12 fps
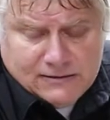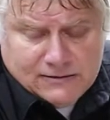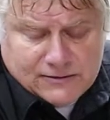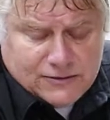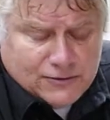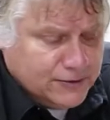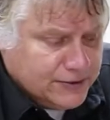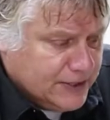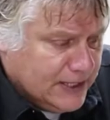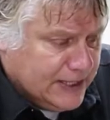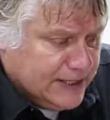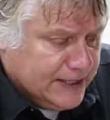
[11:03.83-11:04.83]
cooler
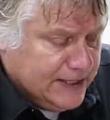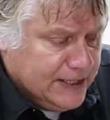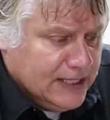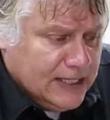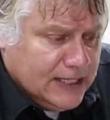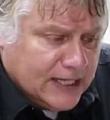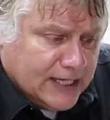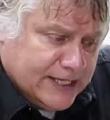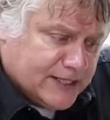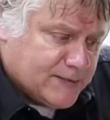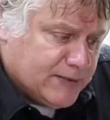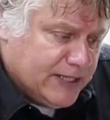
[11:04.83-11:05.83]
on it. I
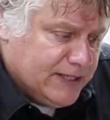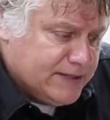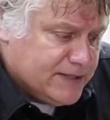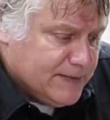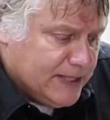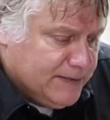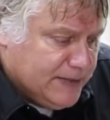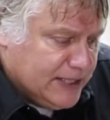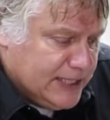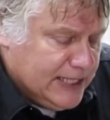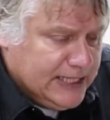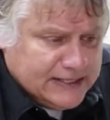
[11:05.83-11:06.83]
explained it to my
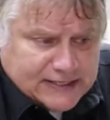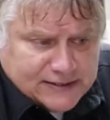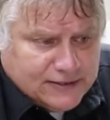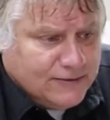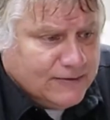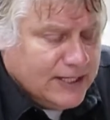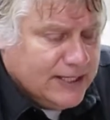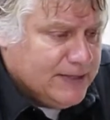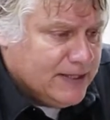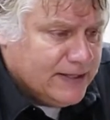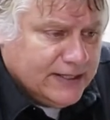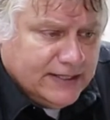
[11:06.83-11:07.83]
buddy. He says, "Don't worry
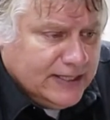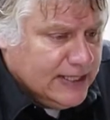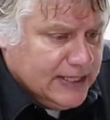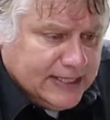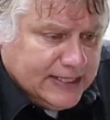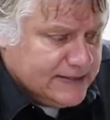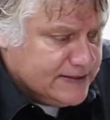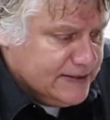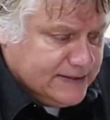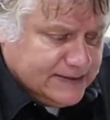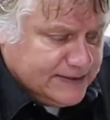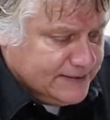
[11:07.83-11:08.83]
about it." He
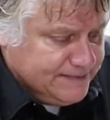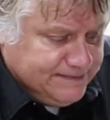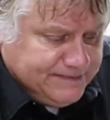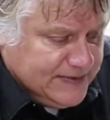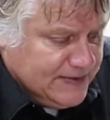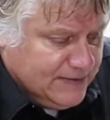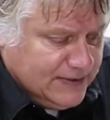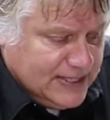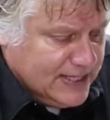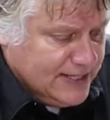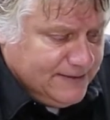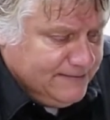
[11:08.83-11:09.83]
says, "We're
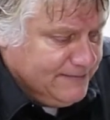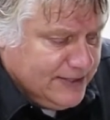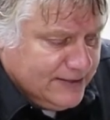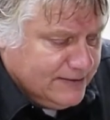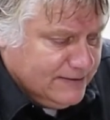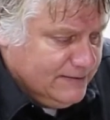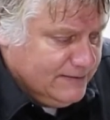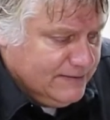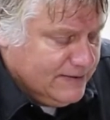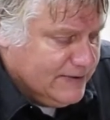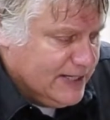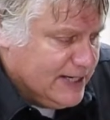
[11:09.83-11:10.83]
not,
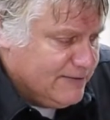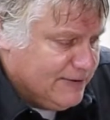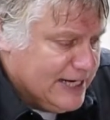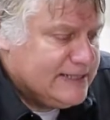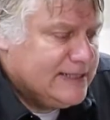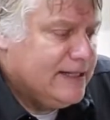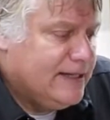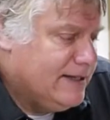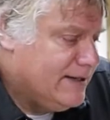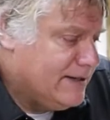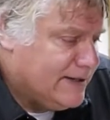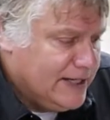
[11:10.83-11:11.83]
we're not racing
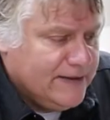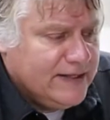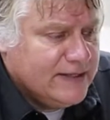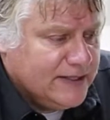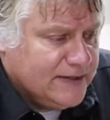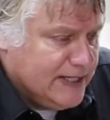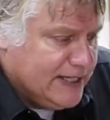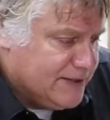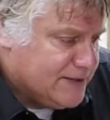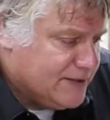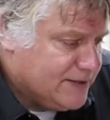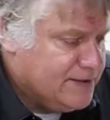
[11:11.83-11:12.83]
it or anything like that,
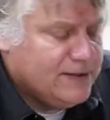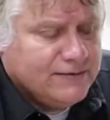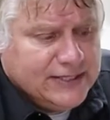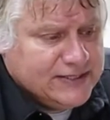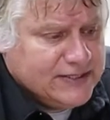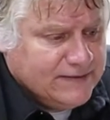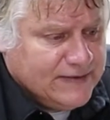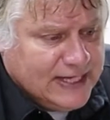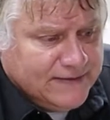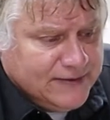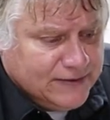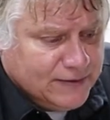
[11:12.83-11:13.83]
so there's no reason of
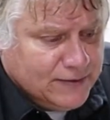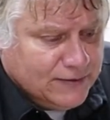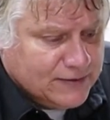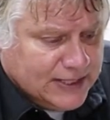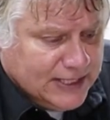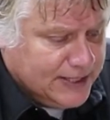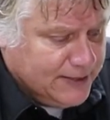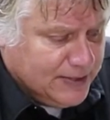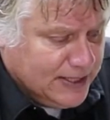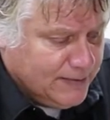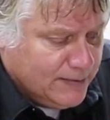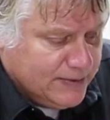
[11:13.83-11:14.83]
having the cooler on it
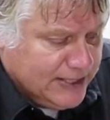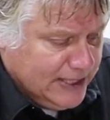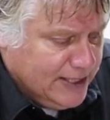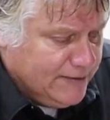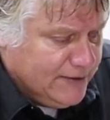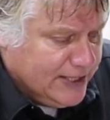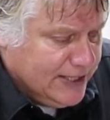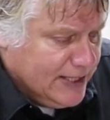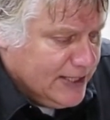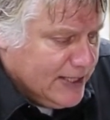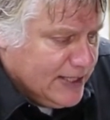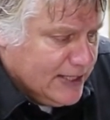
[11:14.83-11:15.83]
probably anyway."
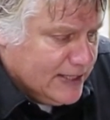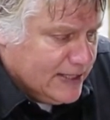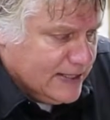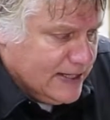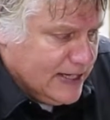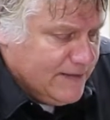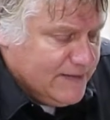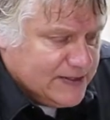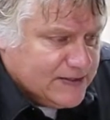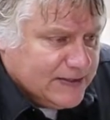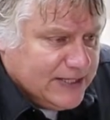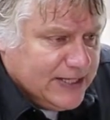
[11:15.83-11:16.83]

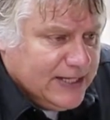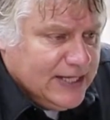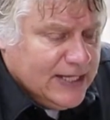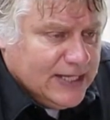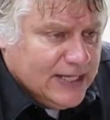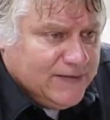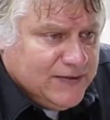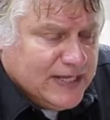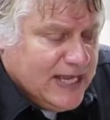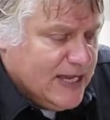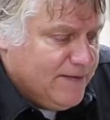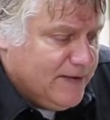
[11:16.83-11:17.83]
Obviously, if you
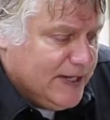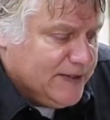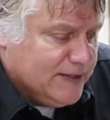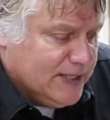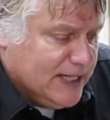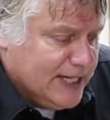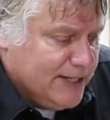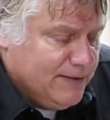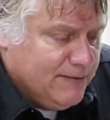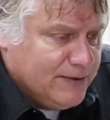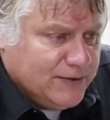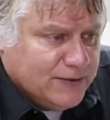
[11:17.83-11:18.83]
can't find the line
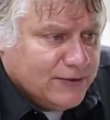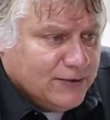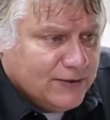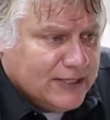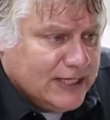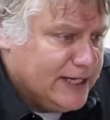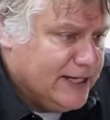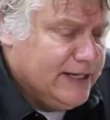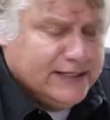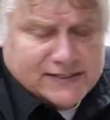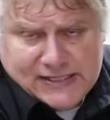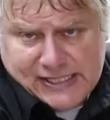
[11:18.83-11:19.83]
with the cooler on it,
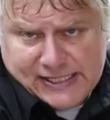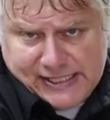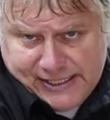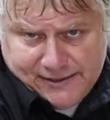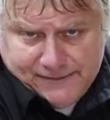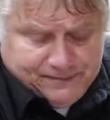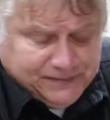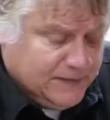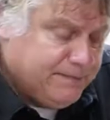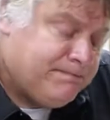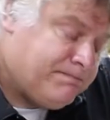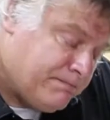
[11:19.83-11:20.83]
it's not needed.
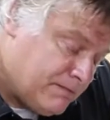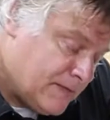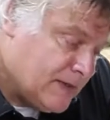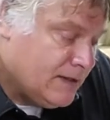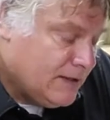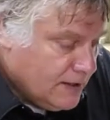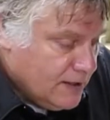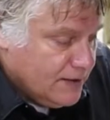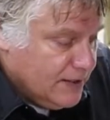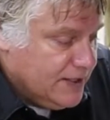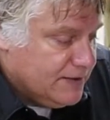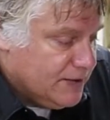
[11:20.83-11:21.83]

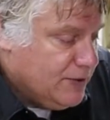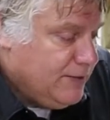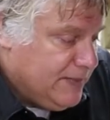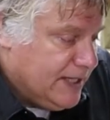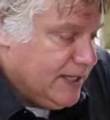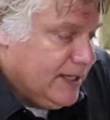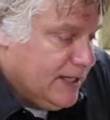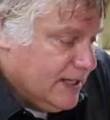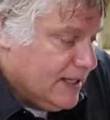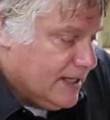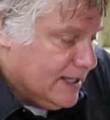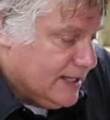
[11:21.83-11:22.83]
It could be.
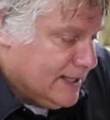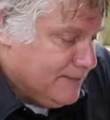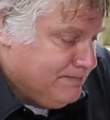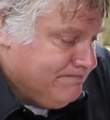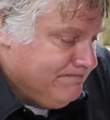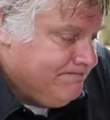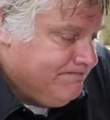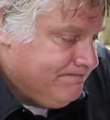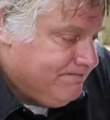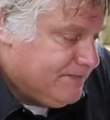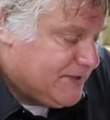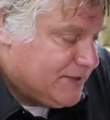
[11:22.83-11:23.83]

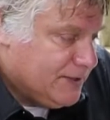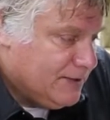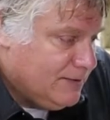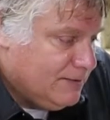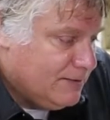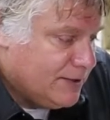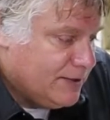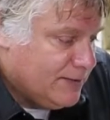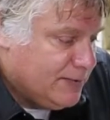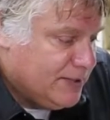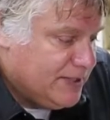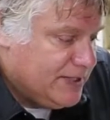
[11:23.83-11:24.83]
So we're going to
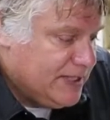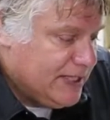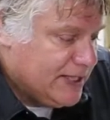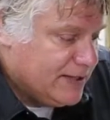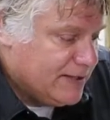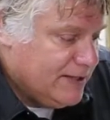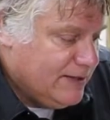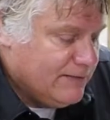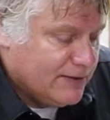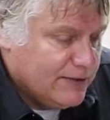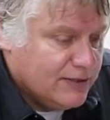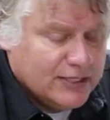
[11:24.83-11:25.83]
put it together and we're
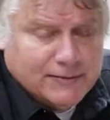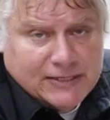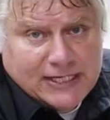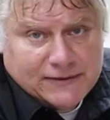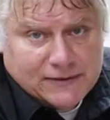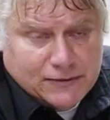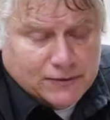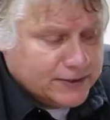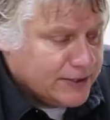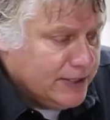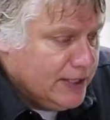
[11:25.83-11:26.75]
going to eliminate the cooler.